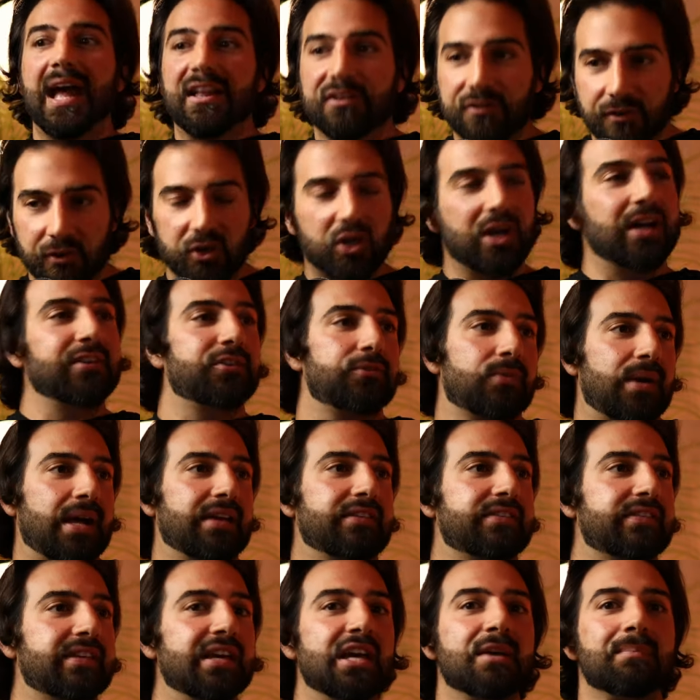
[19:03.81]
enter God's
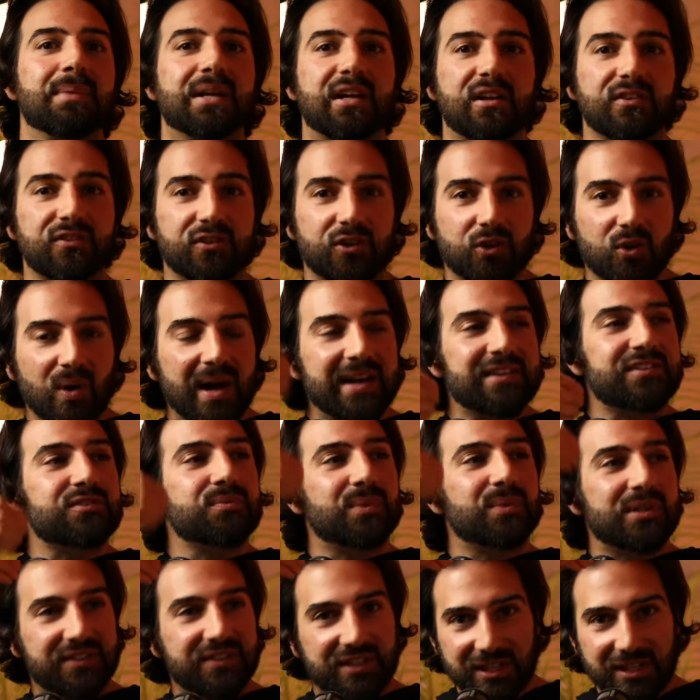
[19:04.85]
rest because Christ
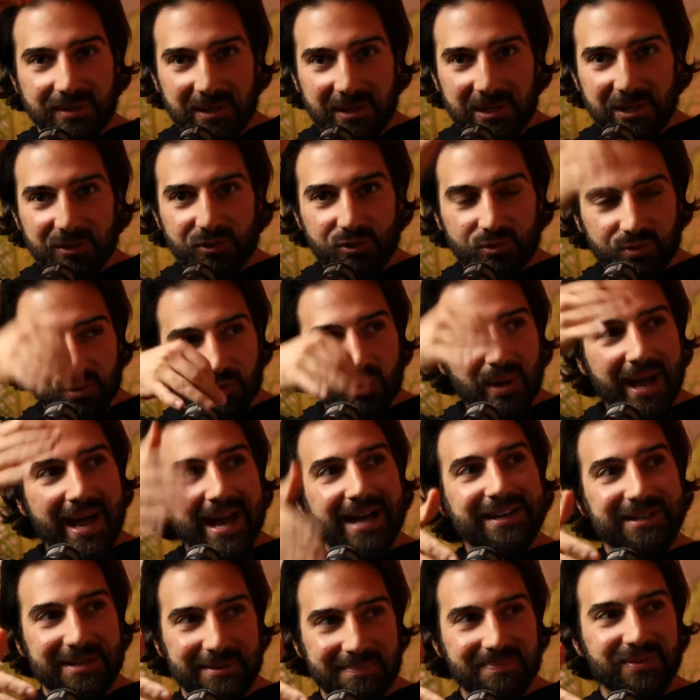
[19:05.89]
was the true
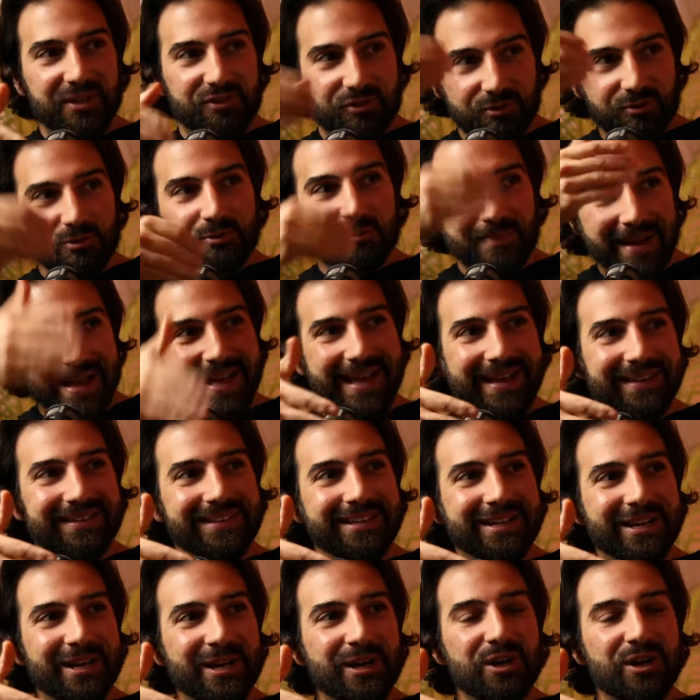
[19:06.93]
Adam, the true man,